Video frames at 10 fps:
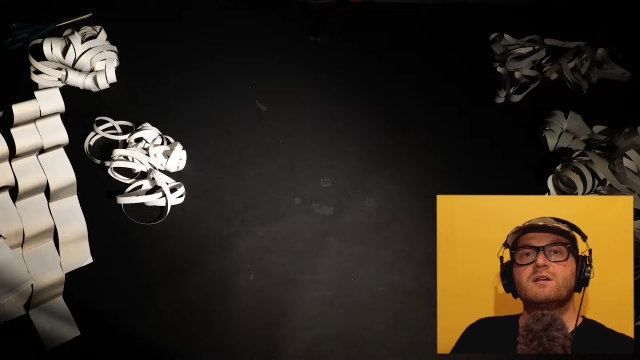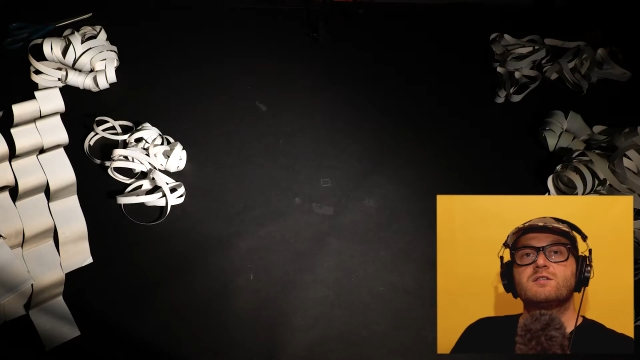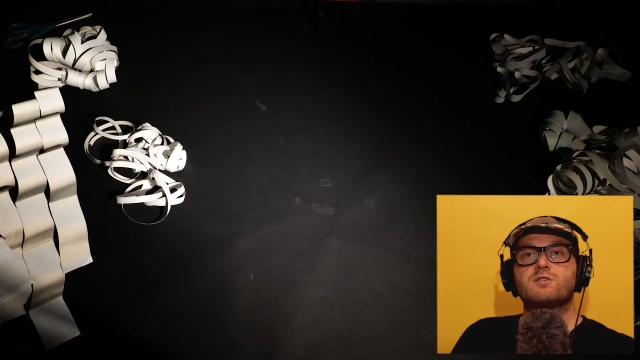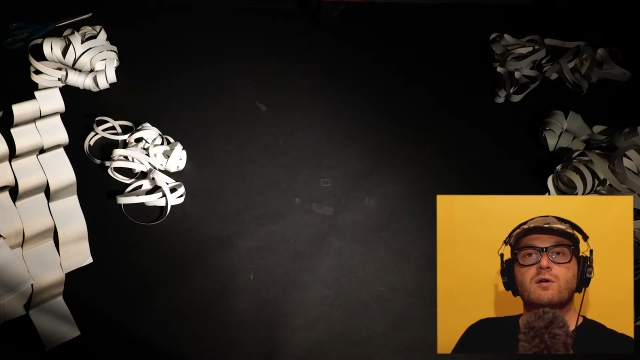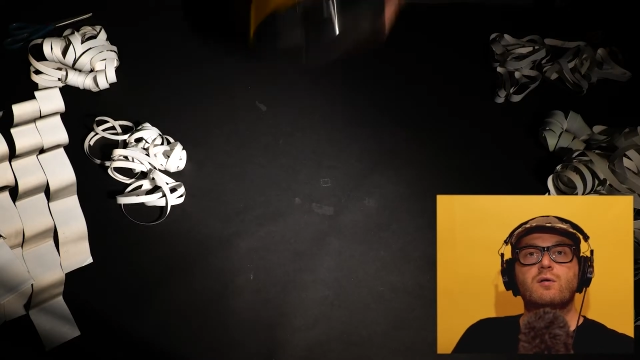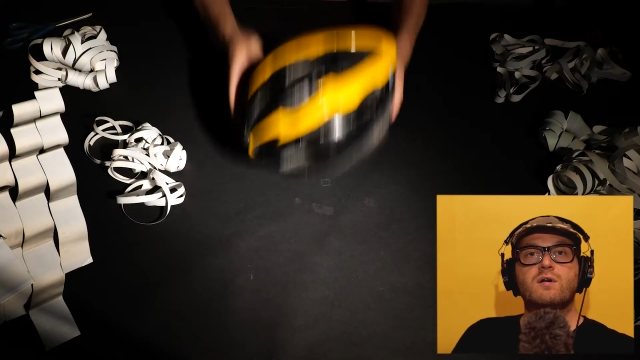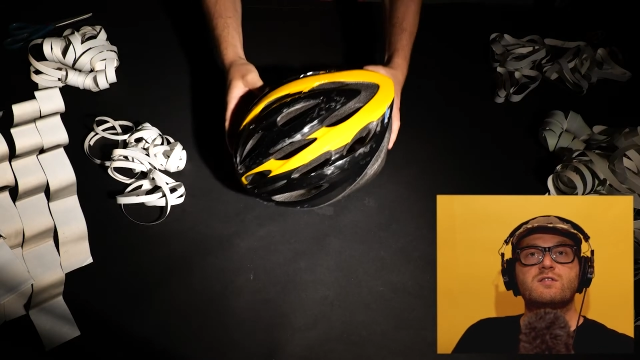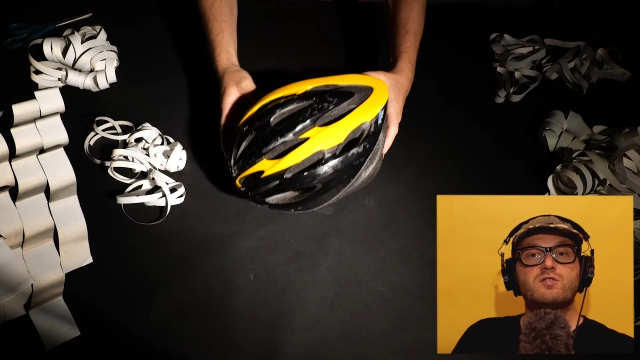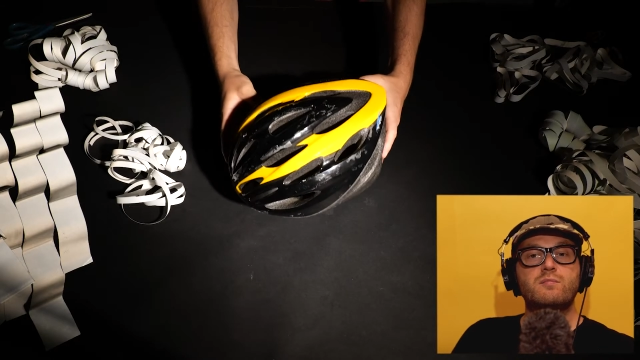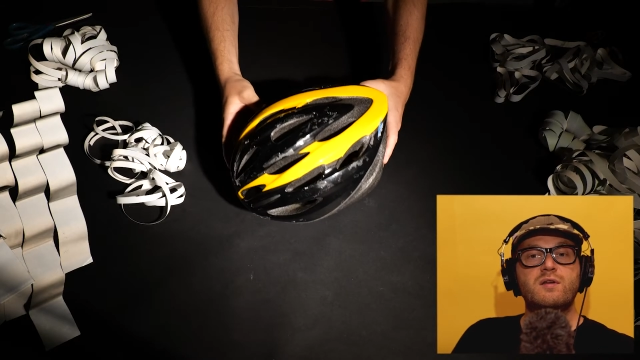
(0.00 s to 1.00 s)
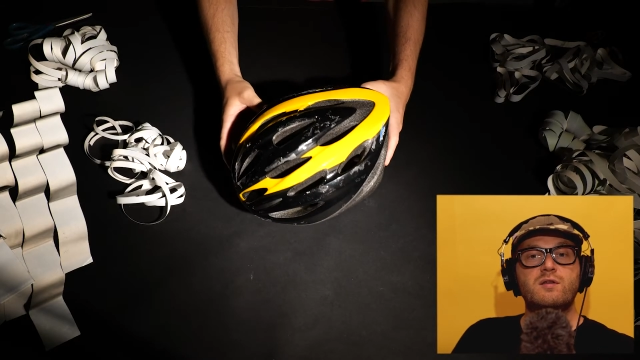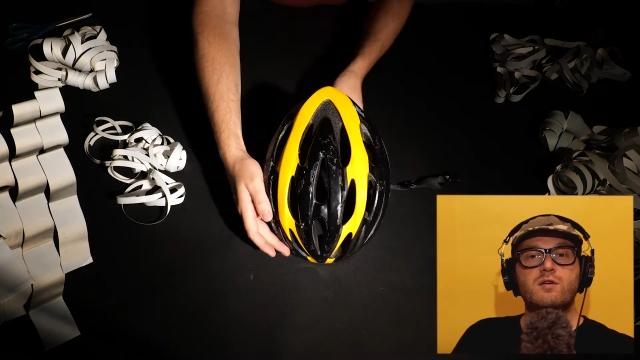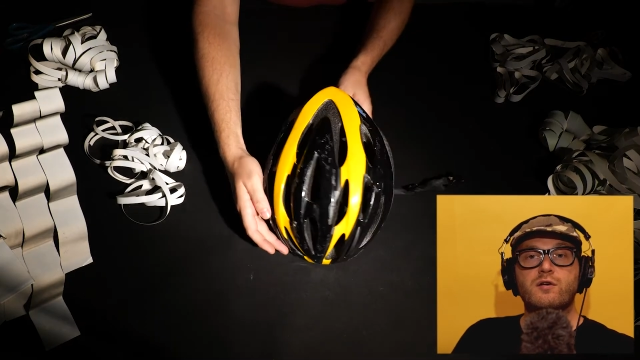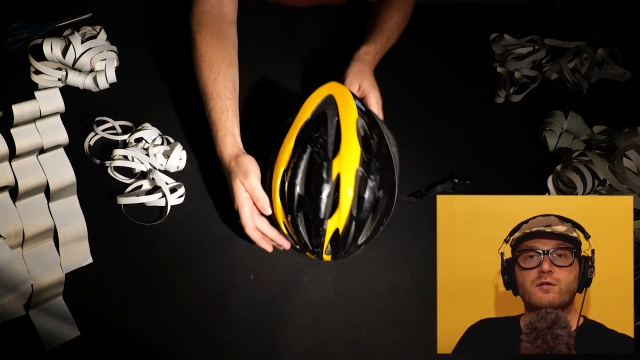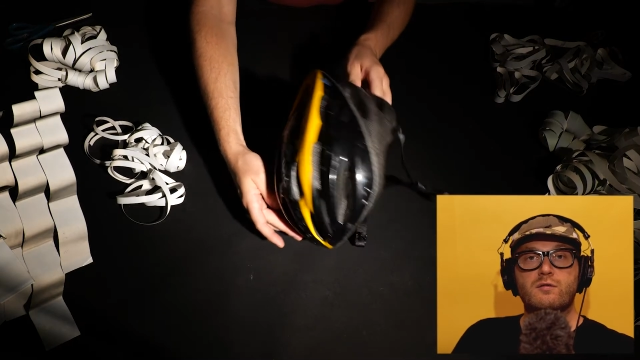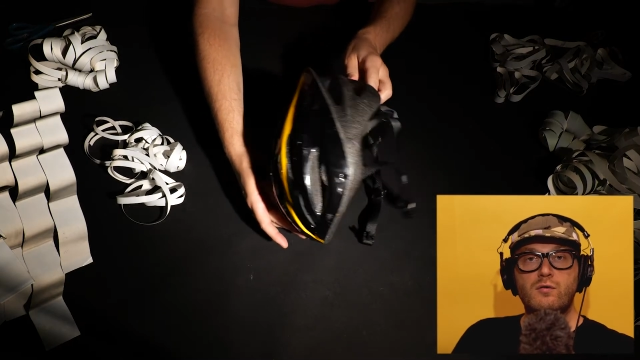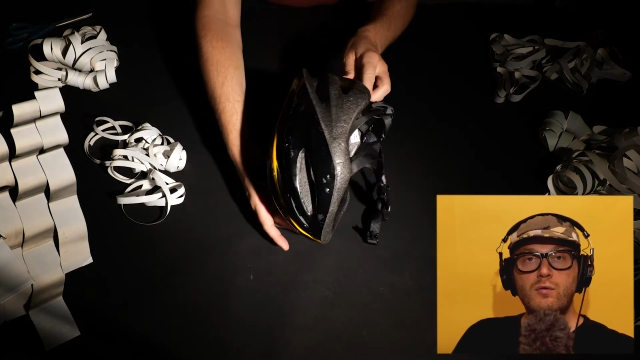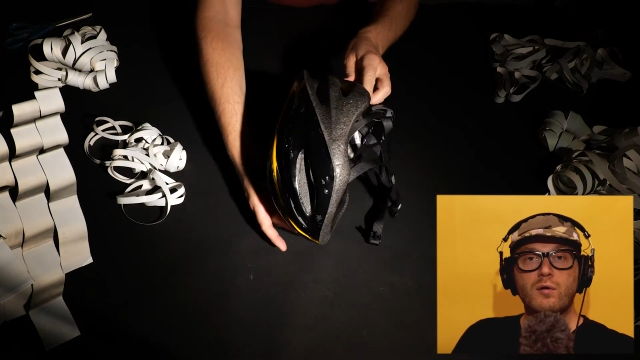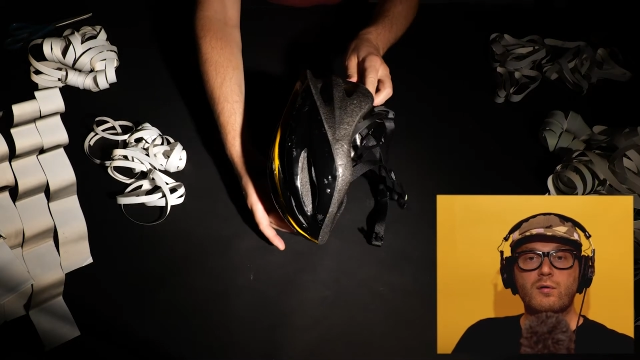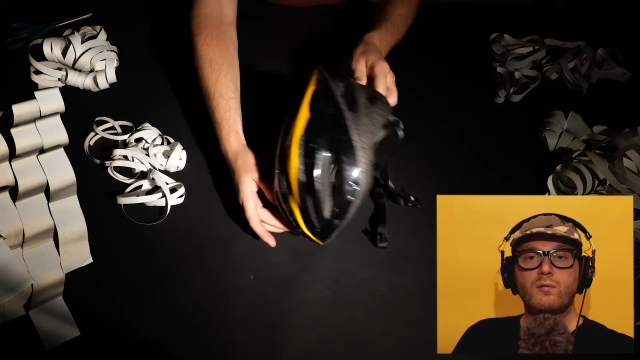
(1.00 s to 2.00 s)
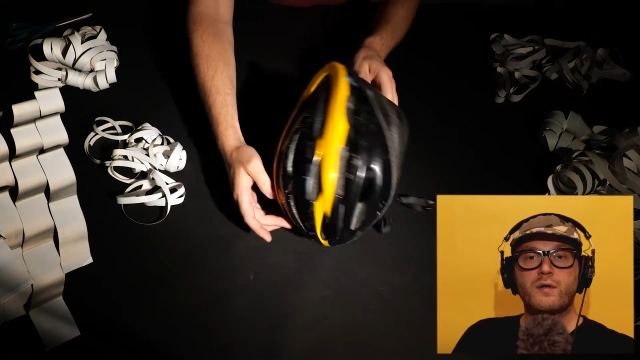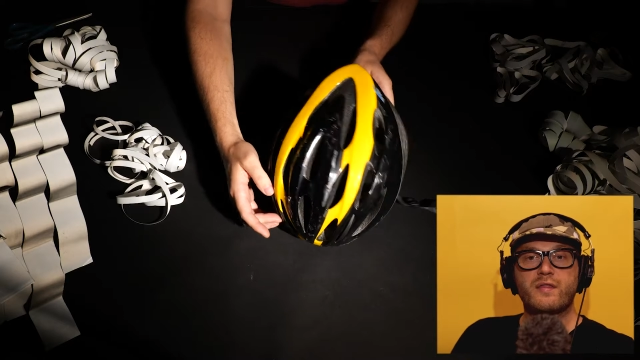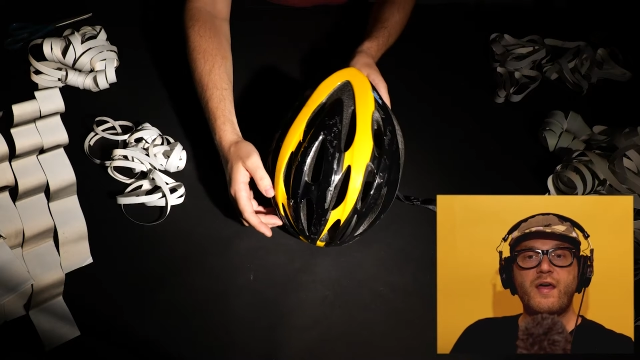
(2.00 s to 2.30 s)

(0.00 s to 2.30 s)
So assuming you're cool with